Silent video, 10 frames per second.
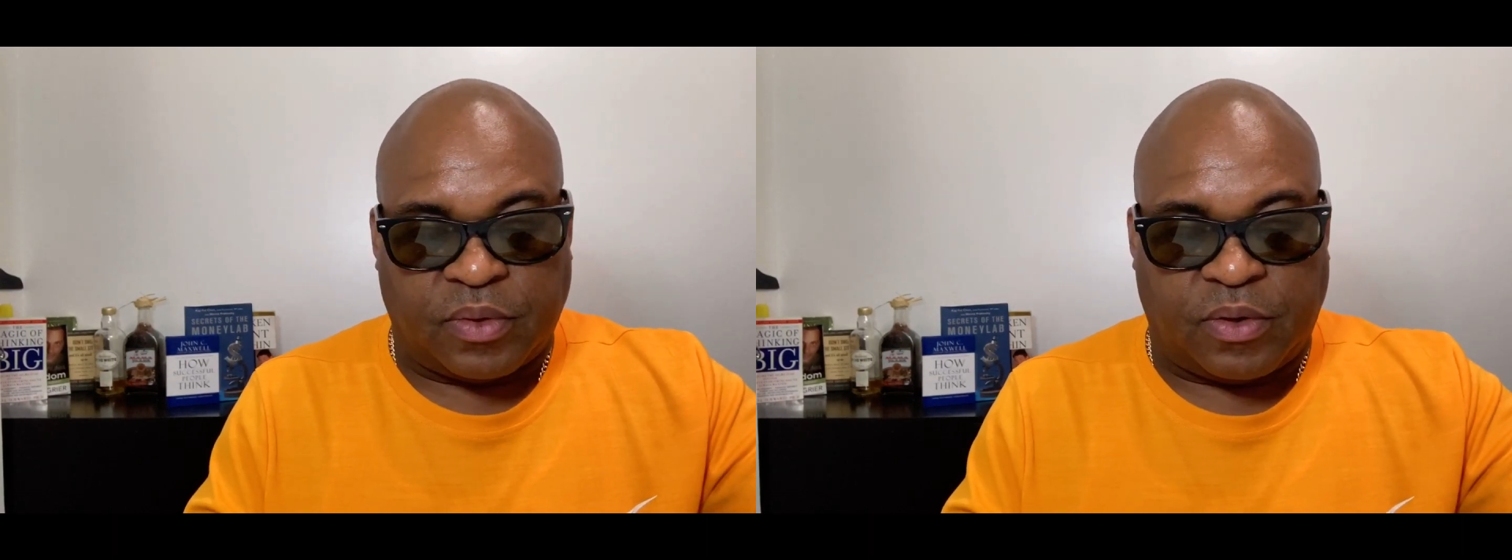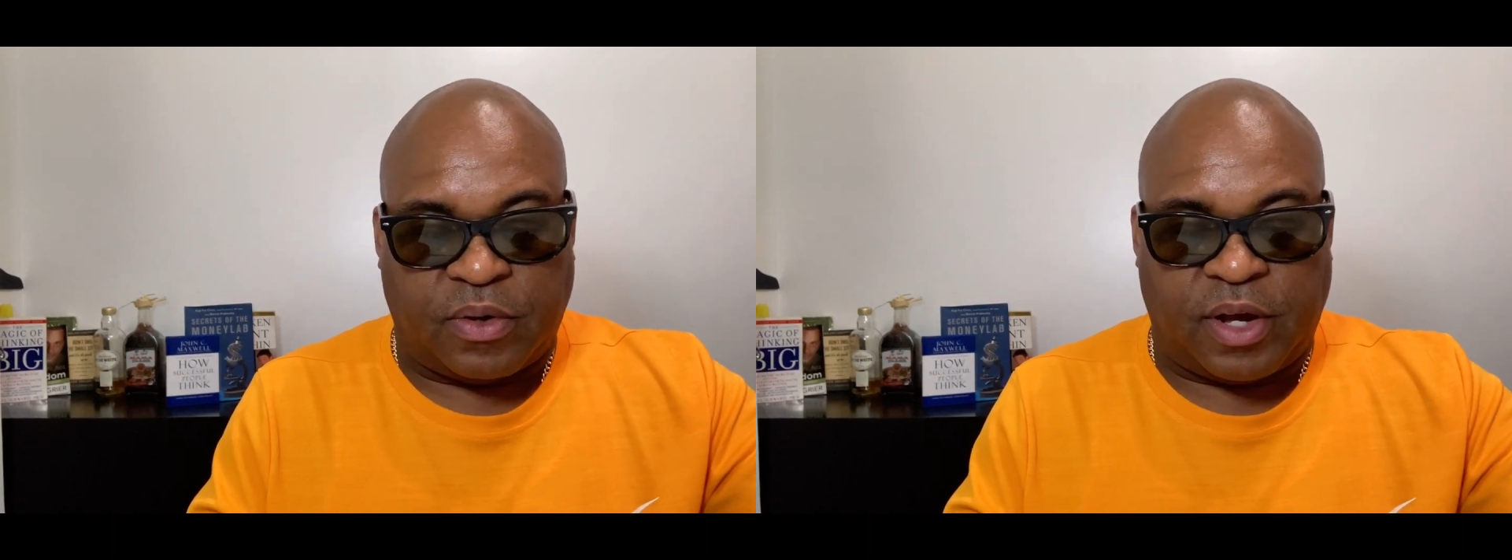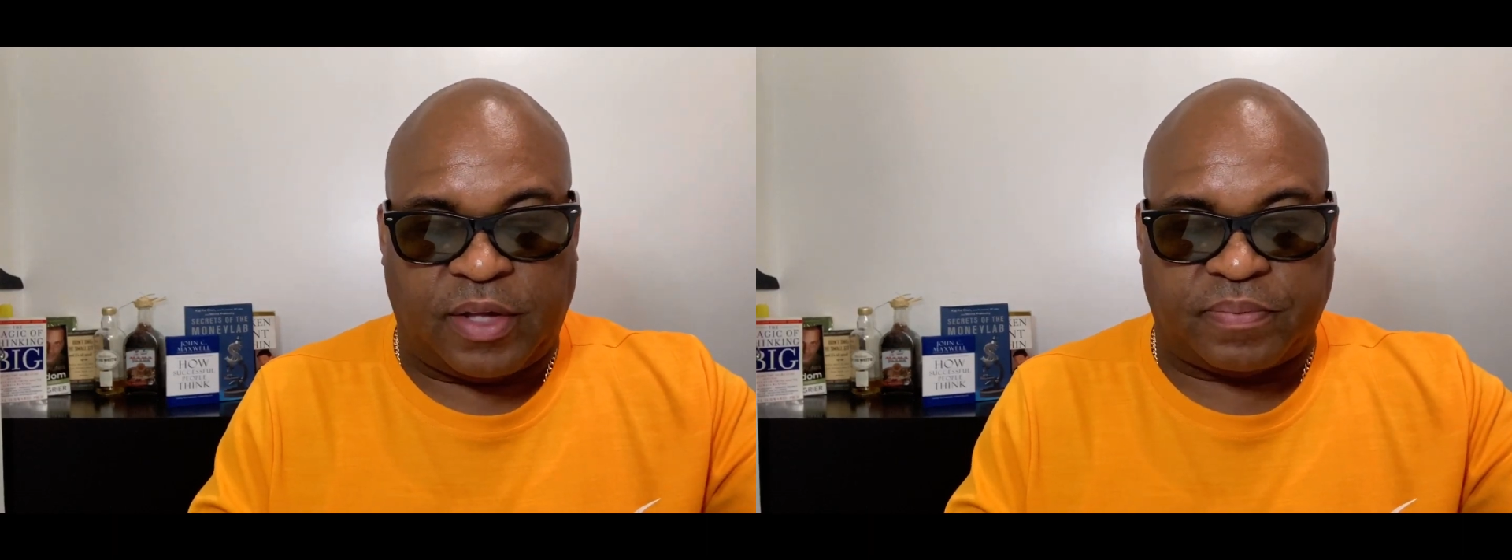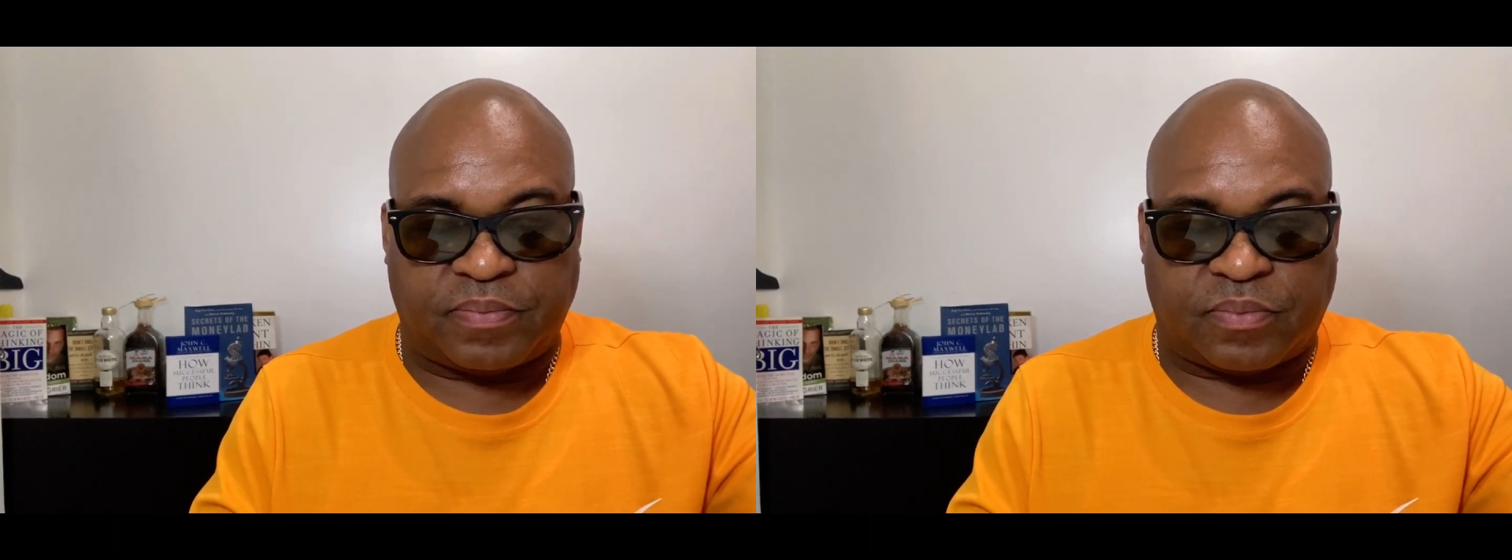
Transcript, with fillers: All right.